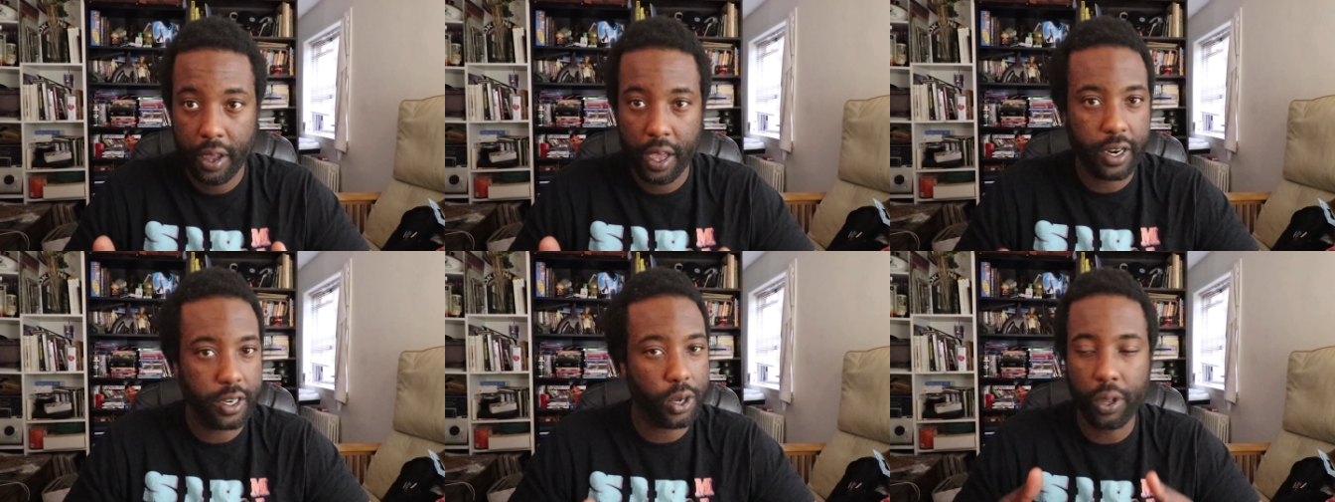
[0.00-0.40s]

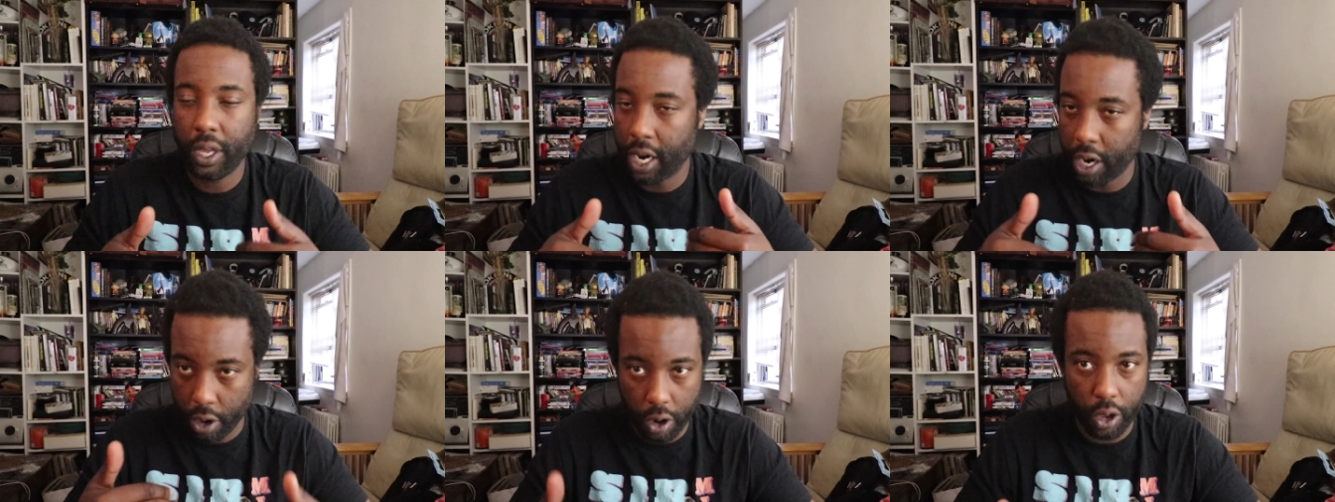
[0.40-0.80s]
and it's only
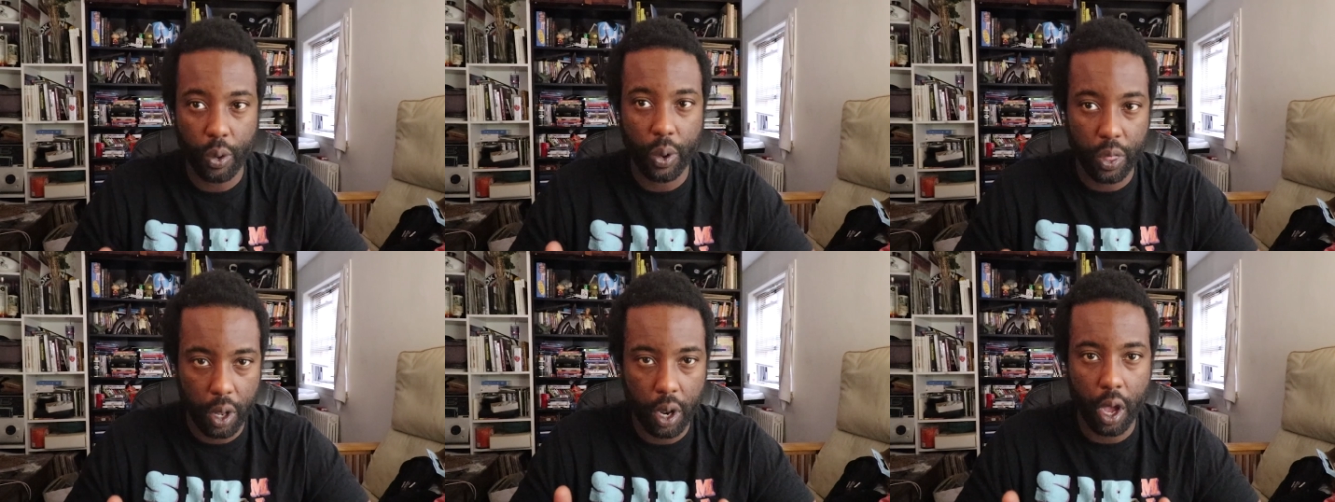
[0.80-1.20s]
going to hurt
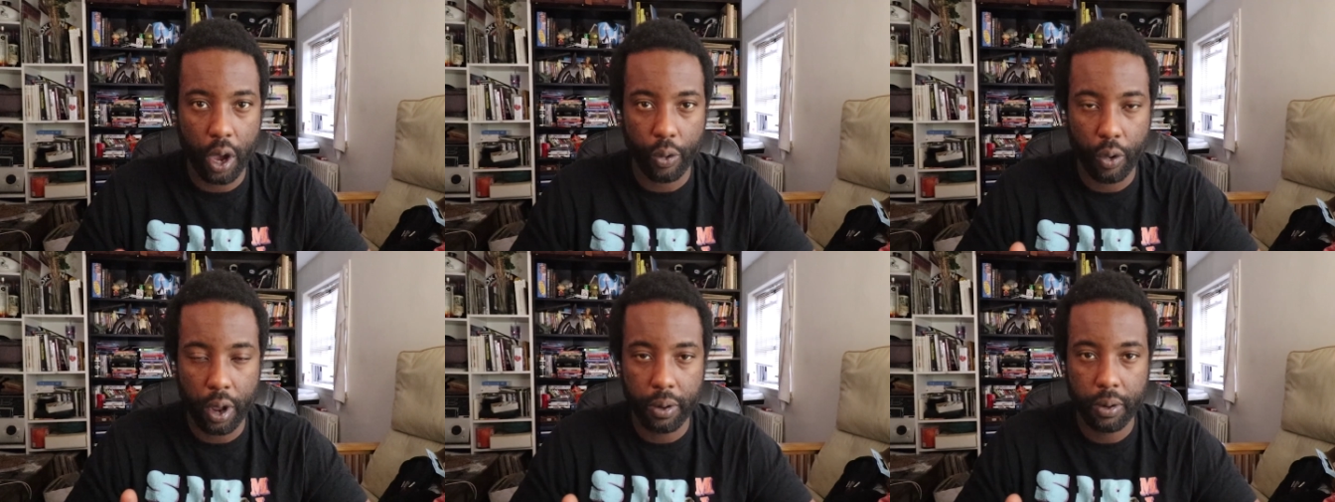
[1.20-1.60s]
you in the
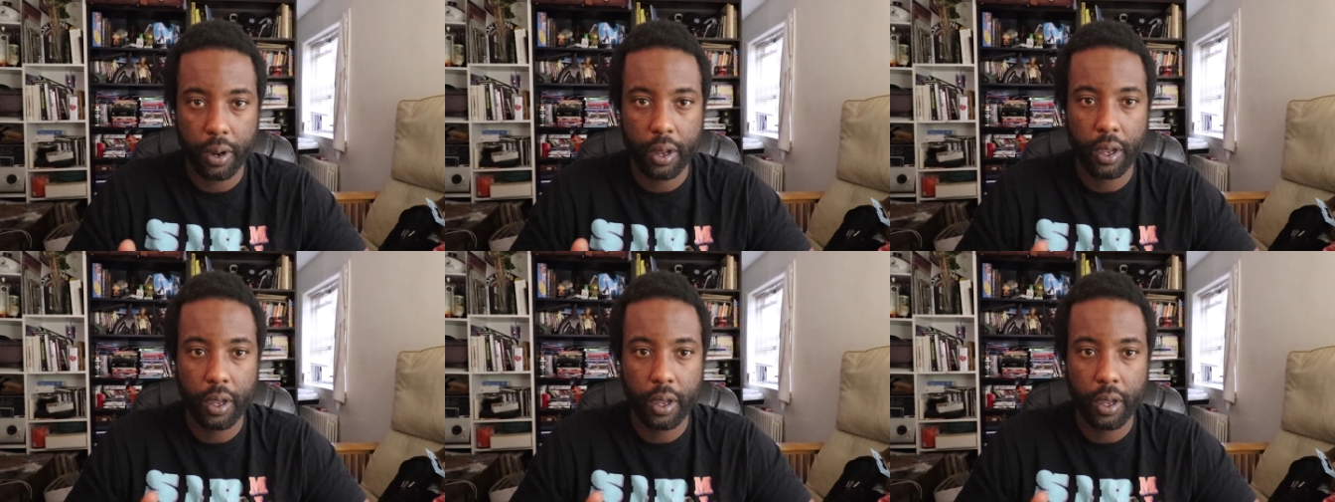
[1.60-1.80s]
long run.